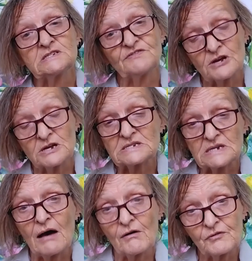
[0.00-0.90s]
this first
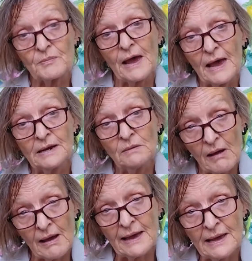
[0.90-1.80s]
alphabet
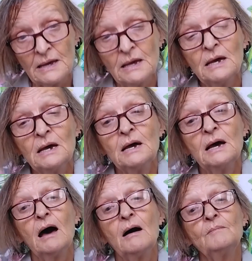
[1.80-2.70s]
anyway
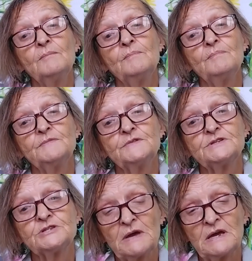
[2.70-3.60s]

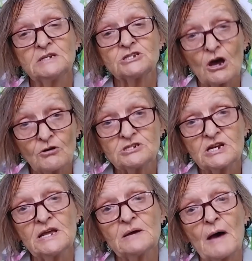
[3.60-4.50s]
to be
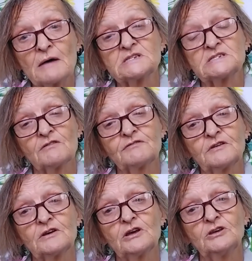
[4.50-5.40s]
totally about stuff
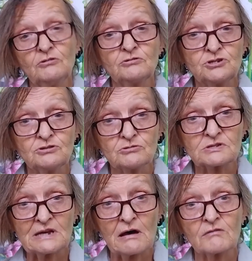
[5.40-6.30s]
that you can do
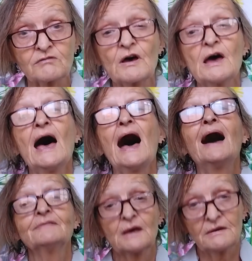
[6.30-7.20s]
yourself
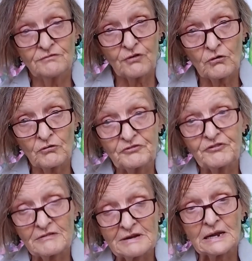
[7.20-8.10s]
and that involve
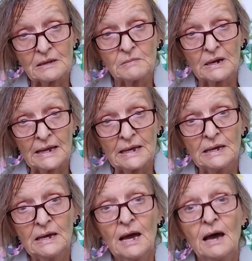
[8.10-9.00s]
very little
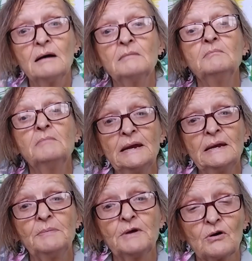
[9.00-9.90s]
money.
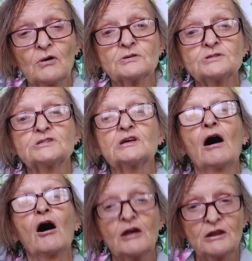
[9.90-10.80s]
Mainly
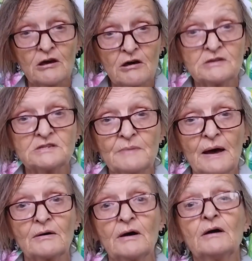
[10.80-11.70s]
because I learned
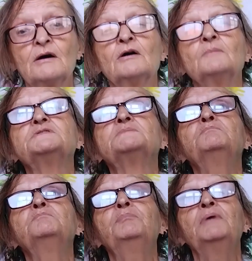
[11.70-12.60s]
about herbs
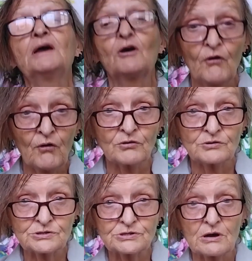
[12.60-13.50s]

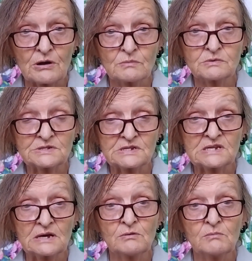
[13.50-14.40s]
because I was a
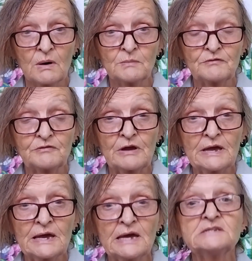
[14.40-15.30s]
single mum of
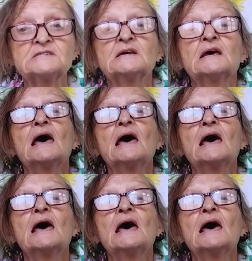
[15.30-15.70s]
3 kids,